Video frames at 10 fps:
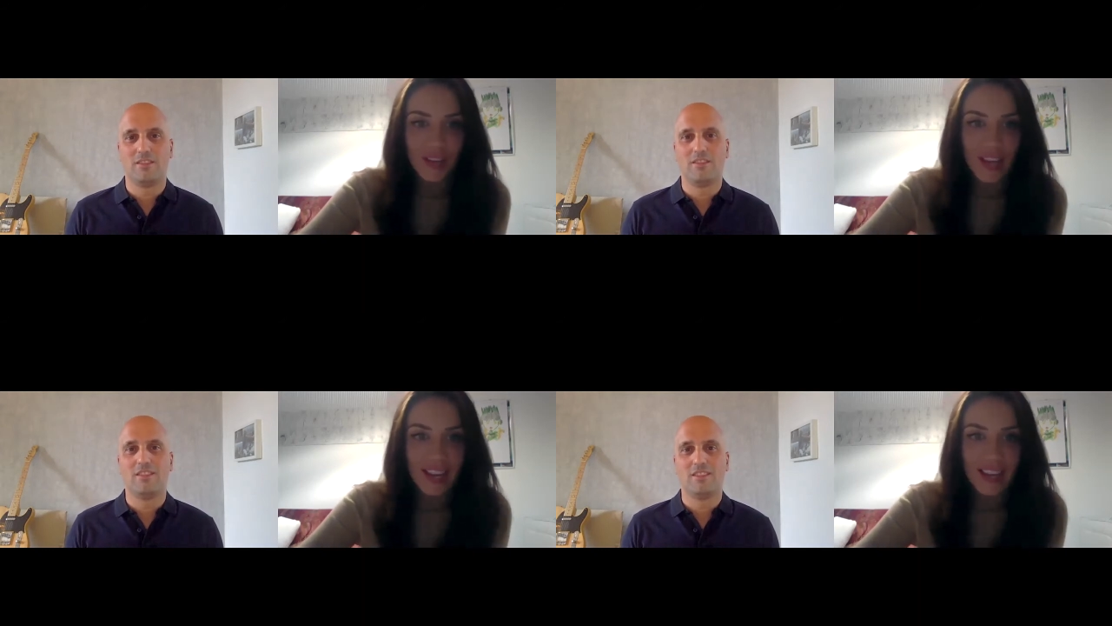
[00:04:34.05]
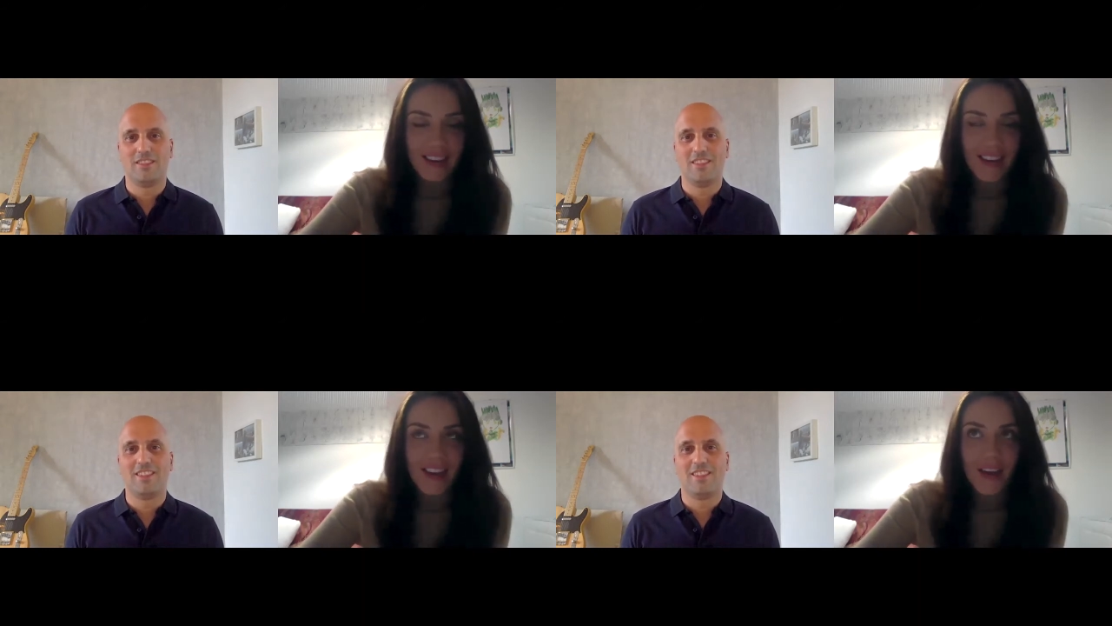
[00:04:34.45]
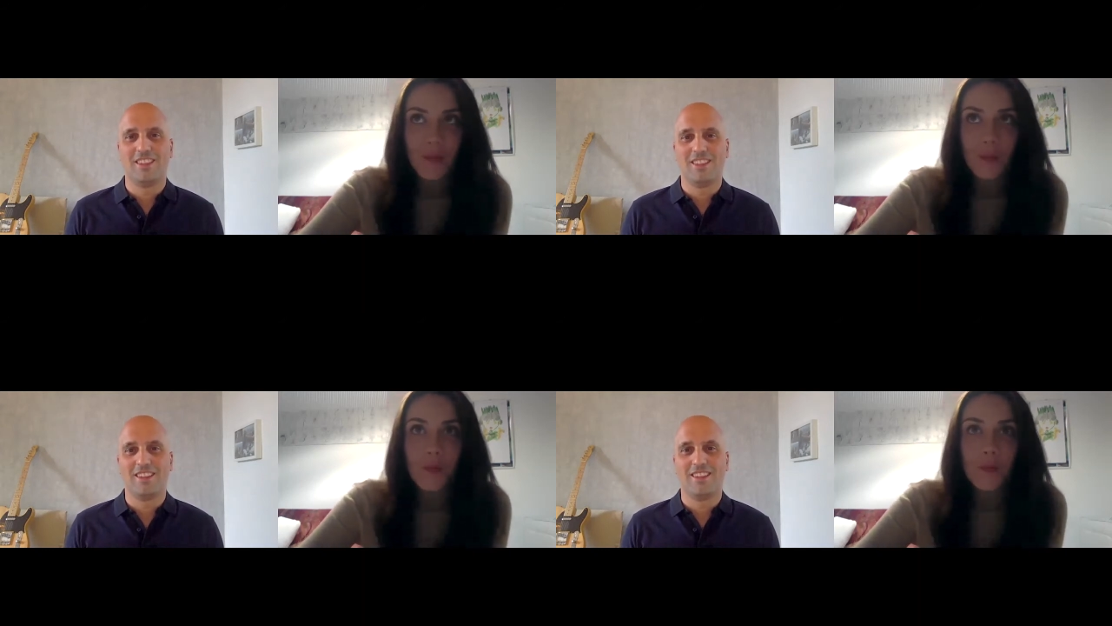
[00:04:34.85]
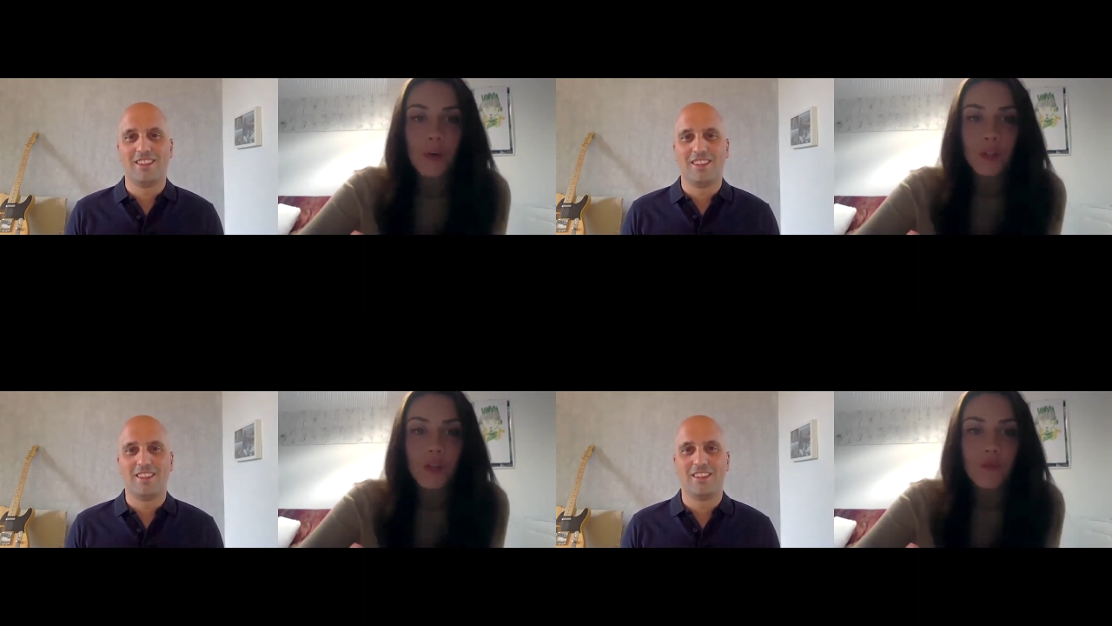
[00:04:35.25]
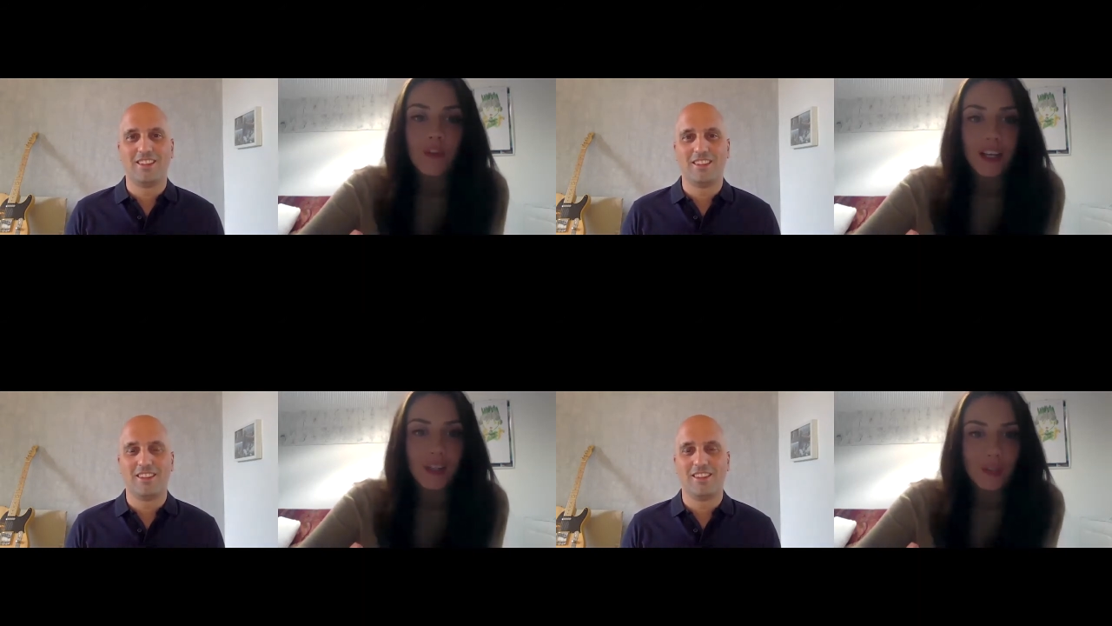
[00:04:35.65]
Speaker 1: Like, what do you
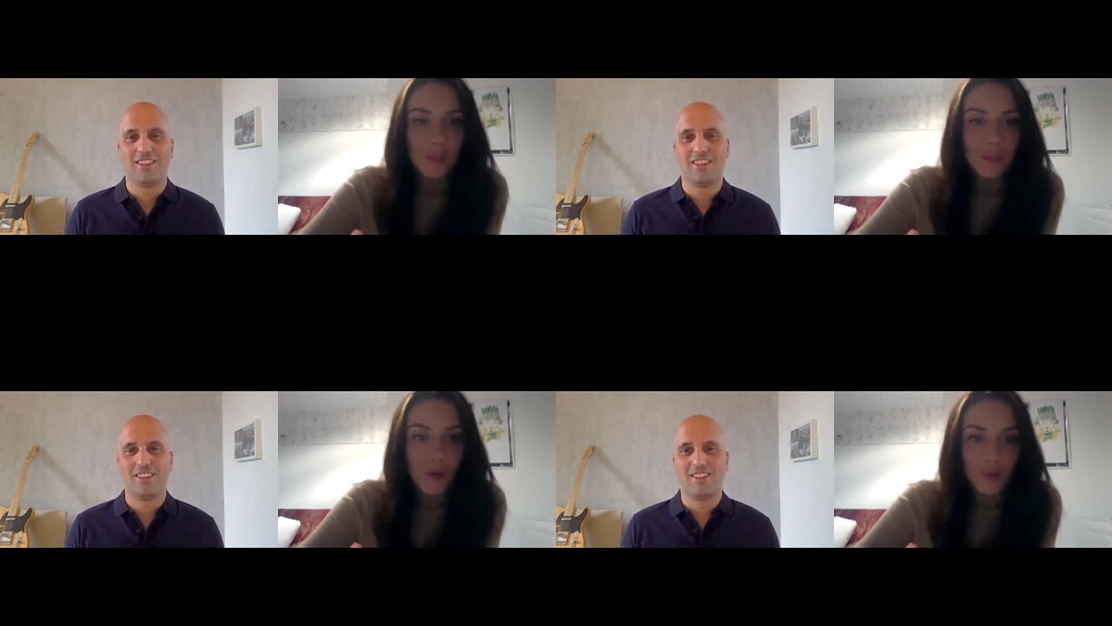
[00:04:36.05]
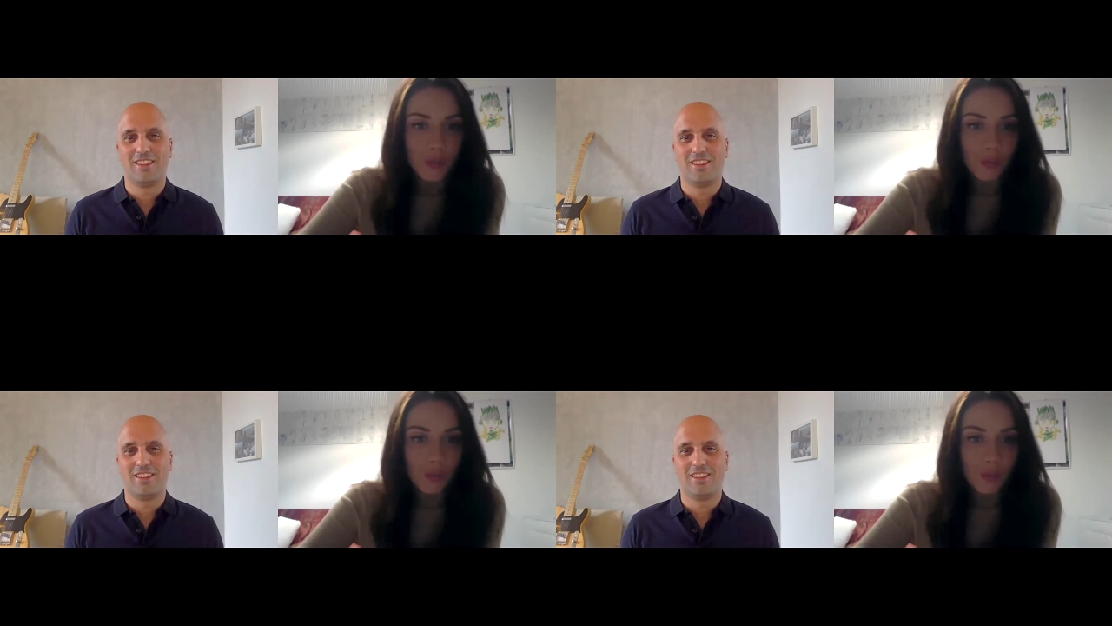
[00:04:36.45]
value the most?